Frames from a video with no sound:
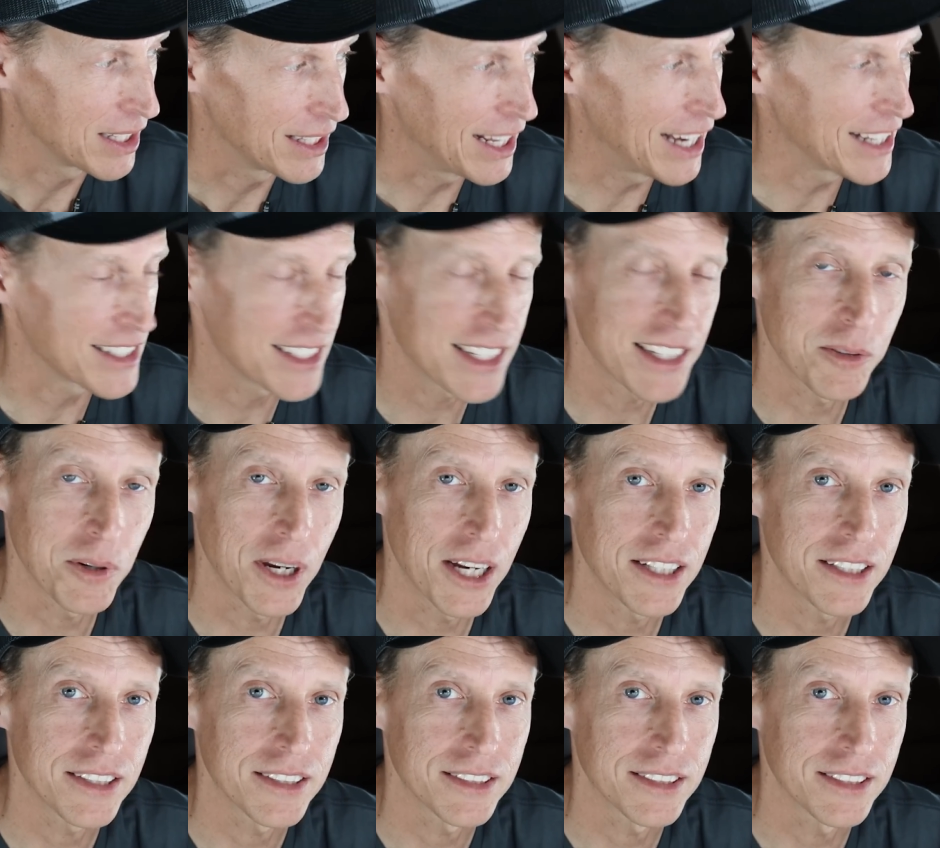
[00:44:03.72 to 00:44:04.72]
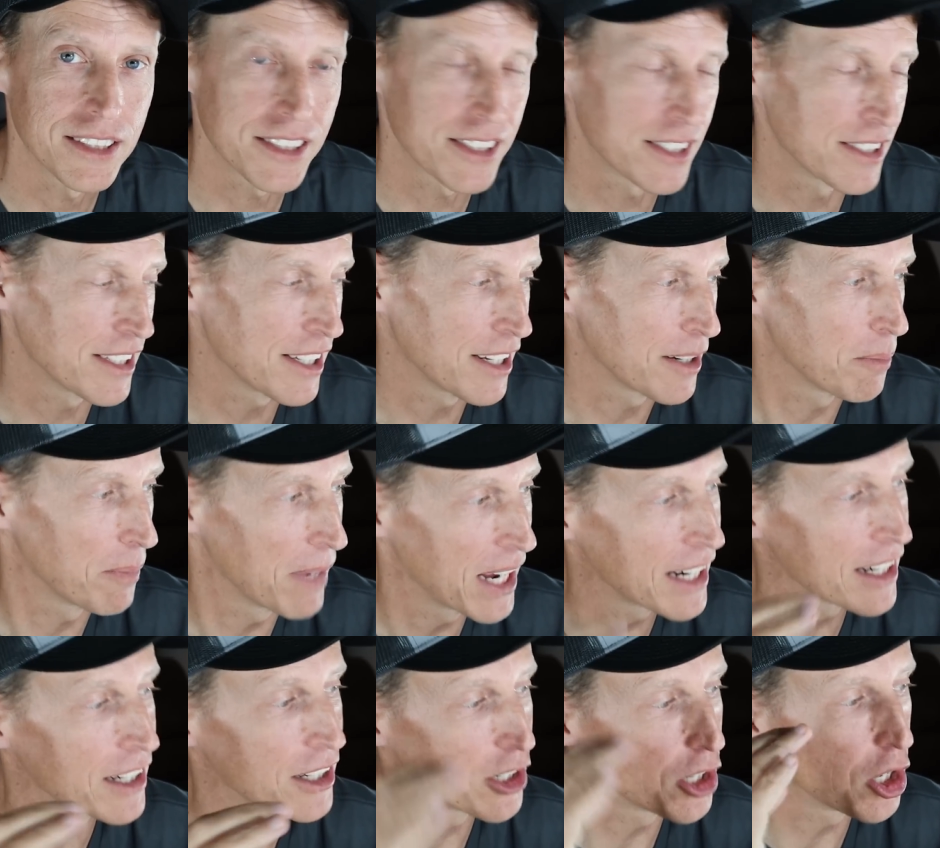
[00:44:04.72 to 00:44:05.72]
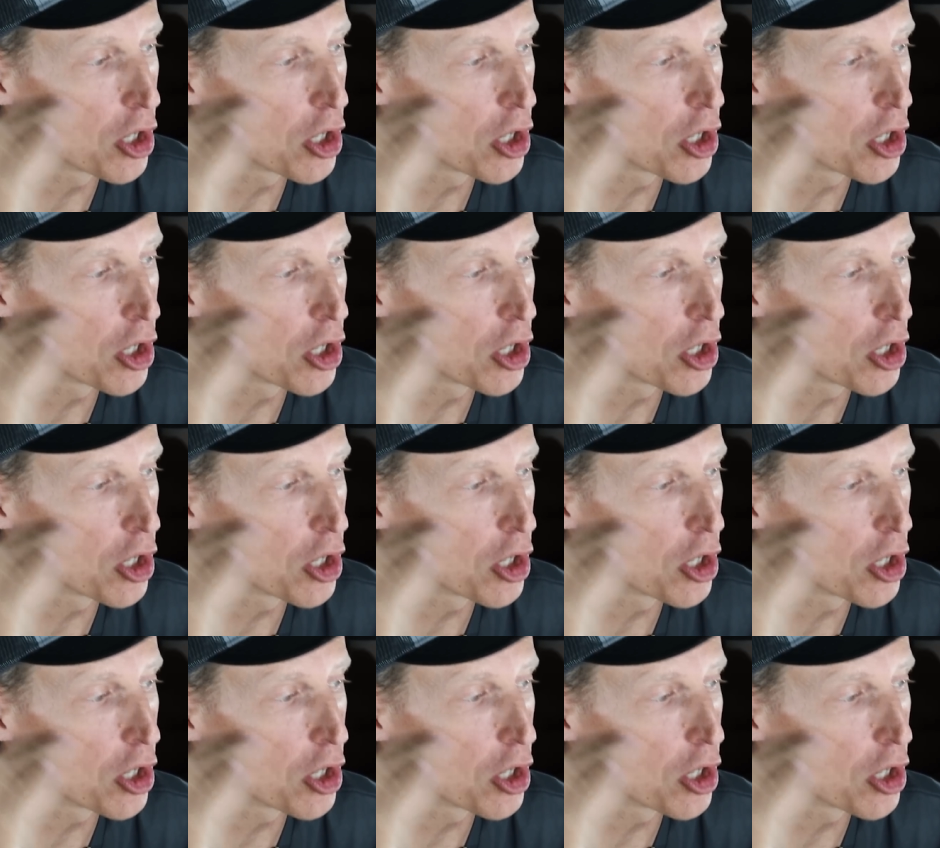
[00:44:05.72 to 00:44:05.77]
that's it, right? This is it. Make